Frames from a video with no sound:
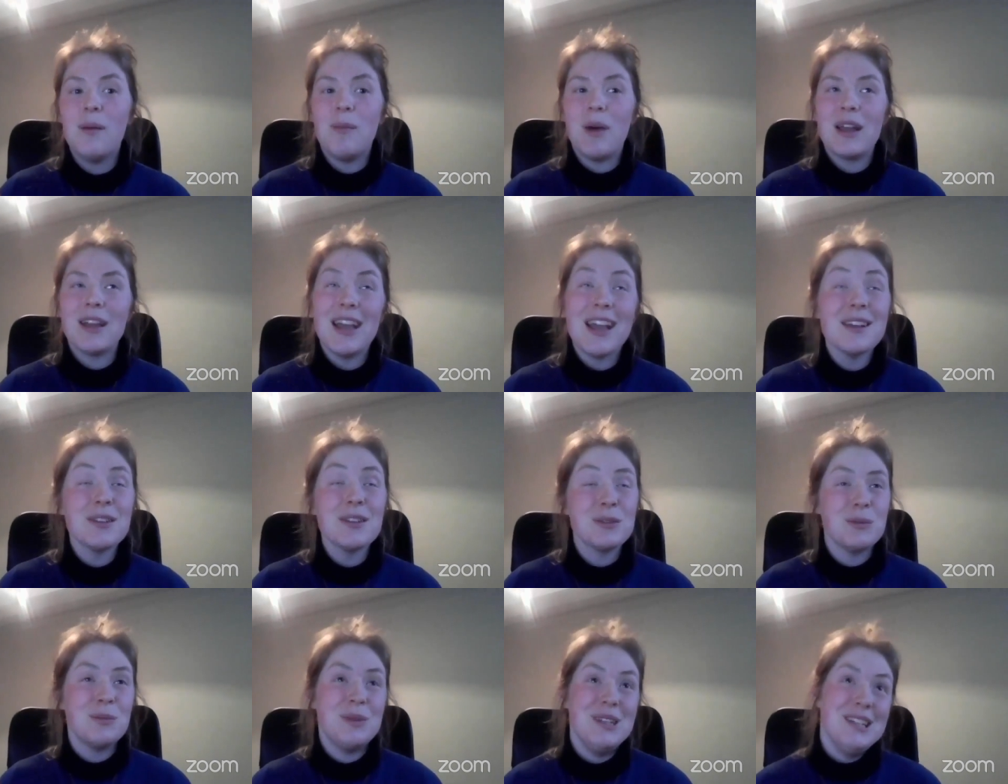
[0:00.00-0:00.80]
My
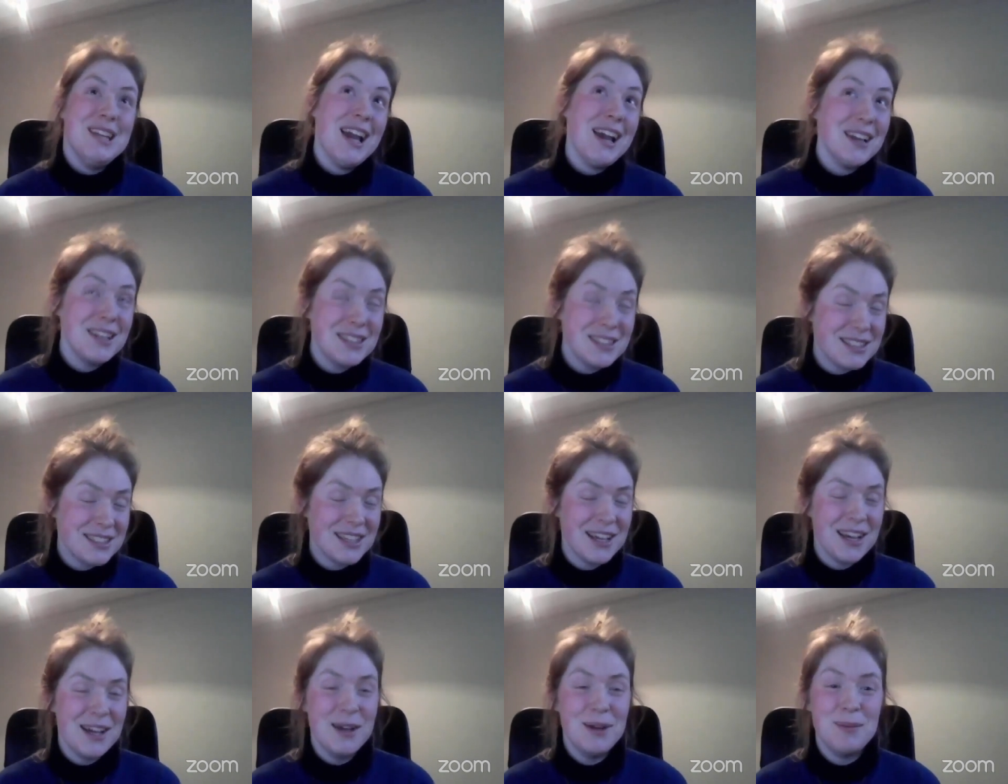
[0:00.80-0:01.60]
guess would be
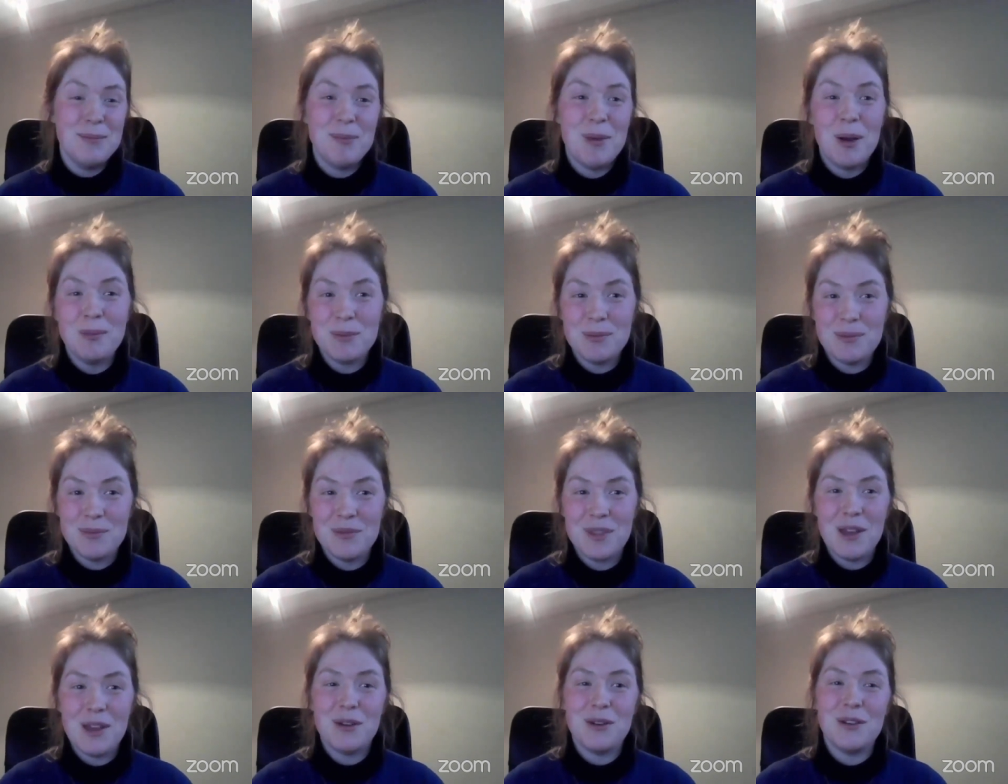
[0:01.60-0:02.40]
yes.
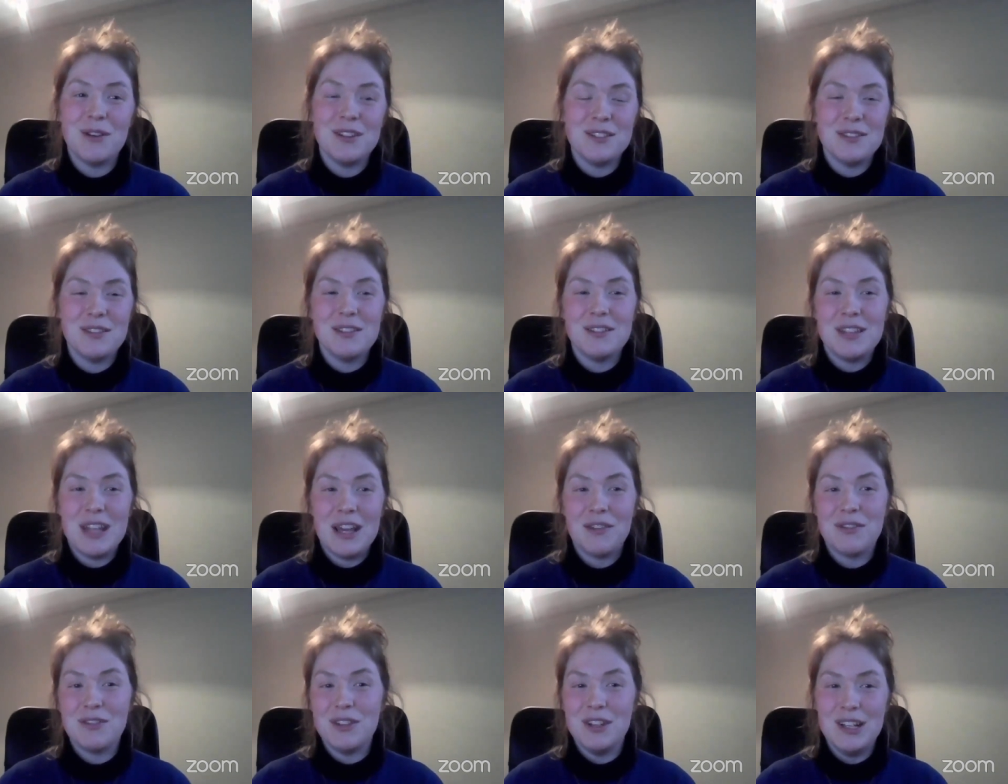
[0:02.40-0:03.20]
There are
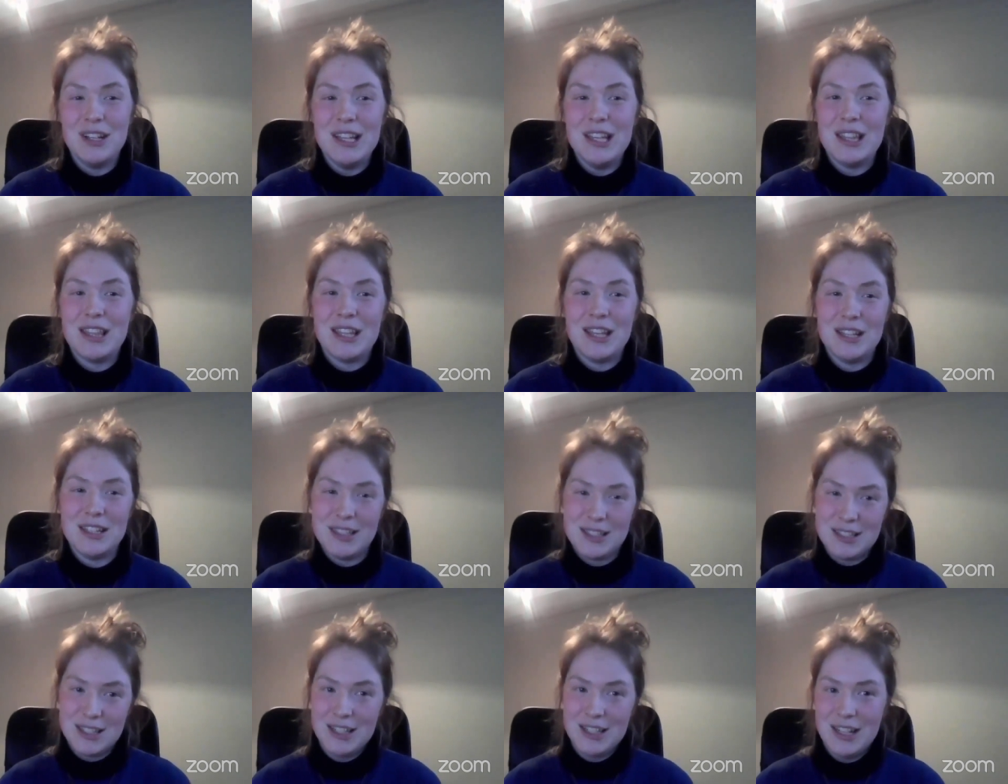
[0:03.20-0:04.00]
definitely
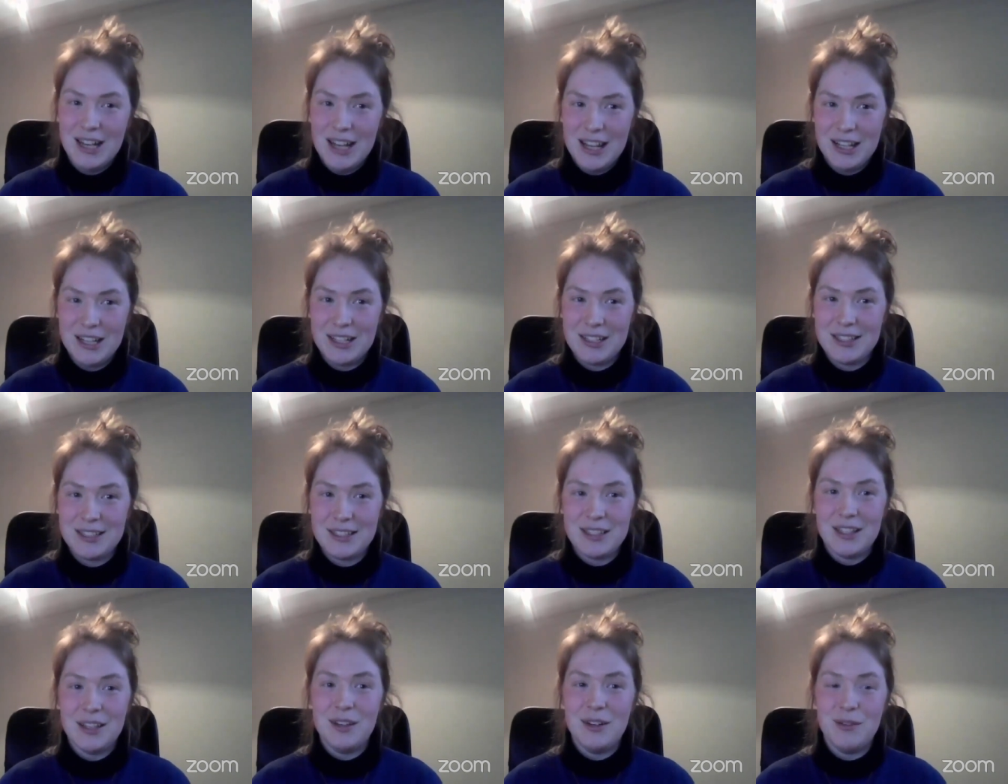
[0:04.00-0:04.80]
things in lakes
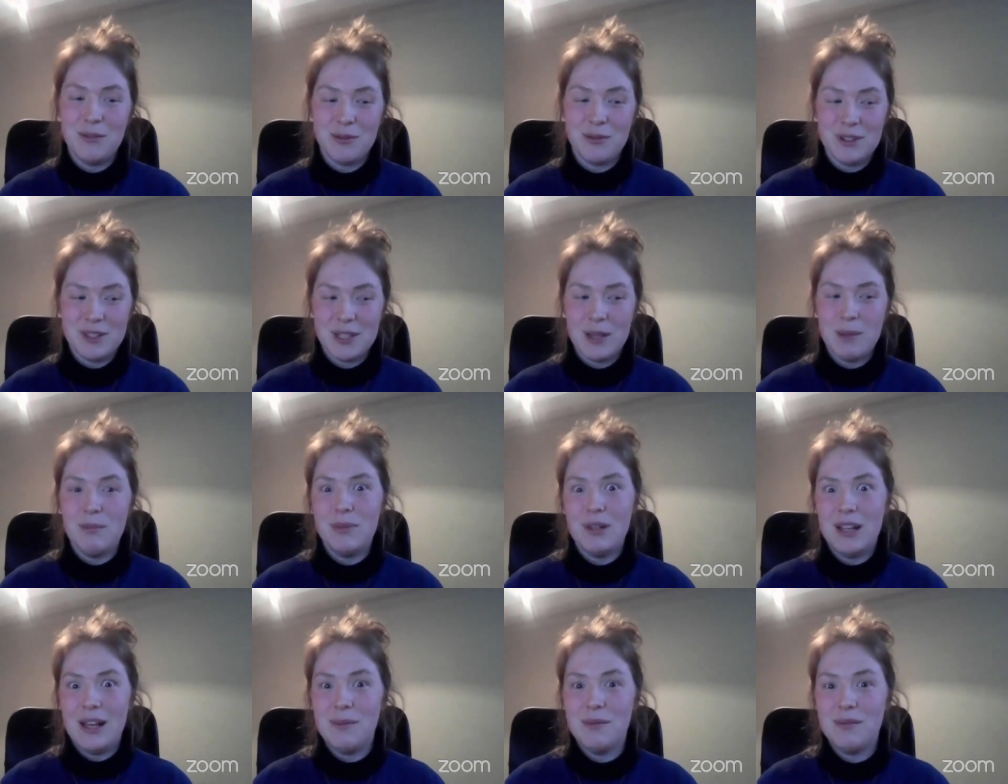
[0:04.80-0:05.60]
that
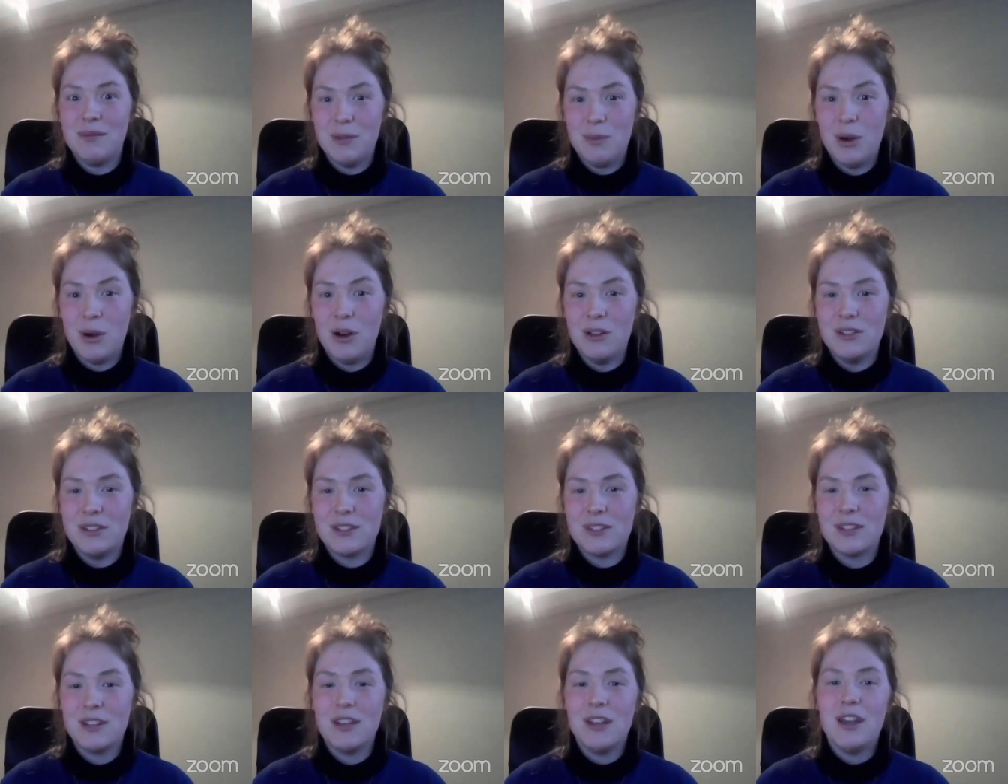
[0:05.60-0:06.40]
resemble
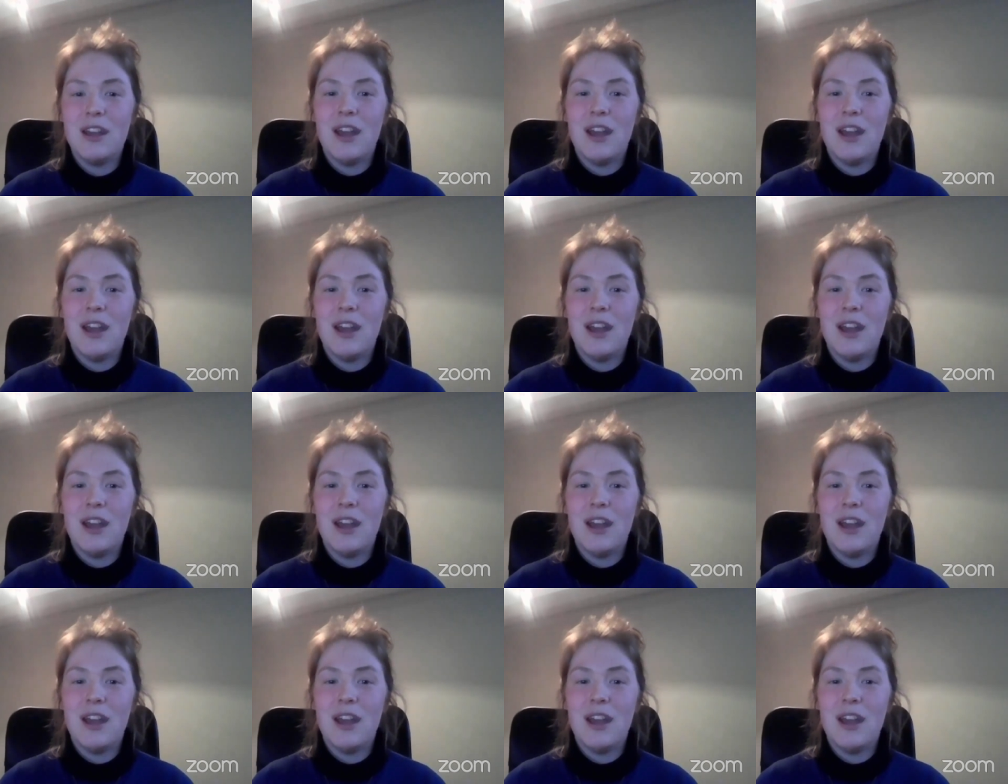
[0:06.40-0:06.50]
amphipods.